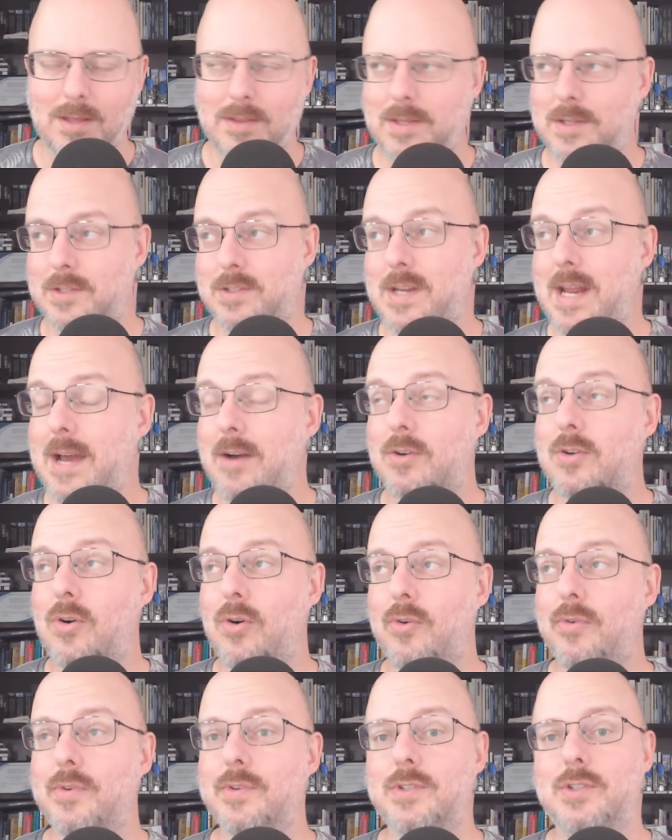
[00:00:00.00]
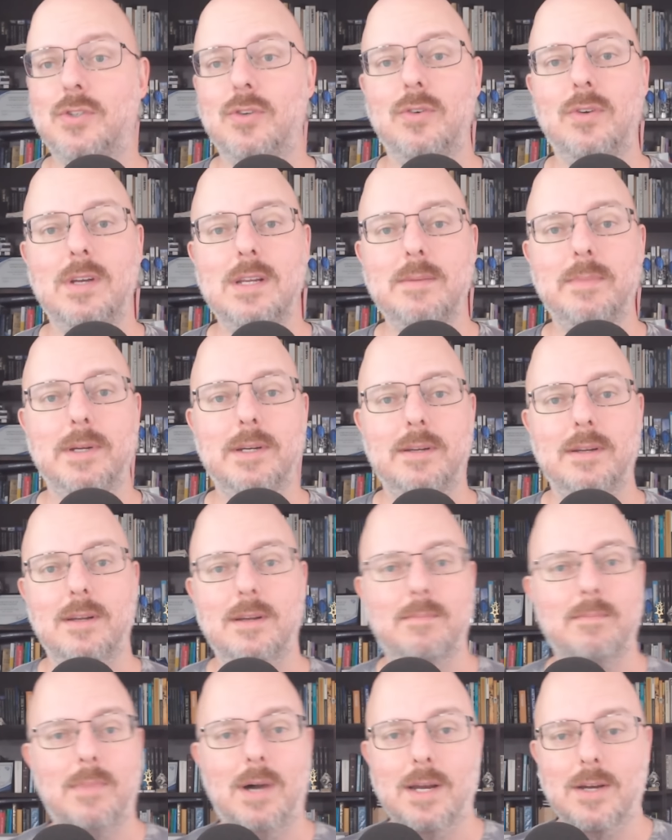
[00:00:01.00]
There's now calls to limit
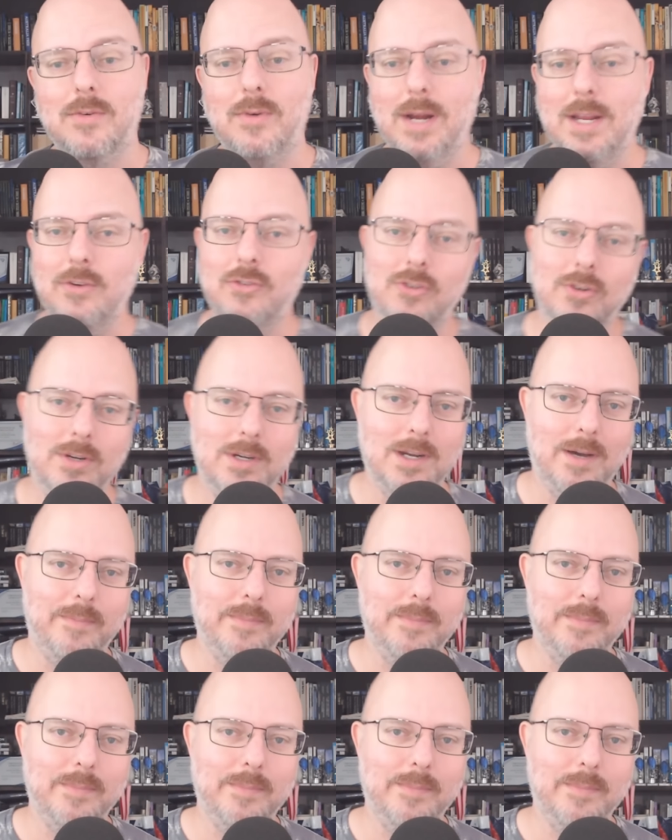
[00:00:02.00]
migration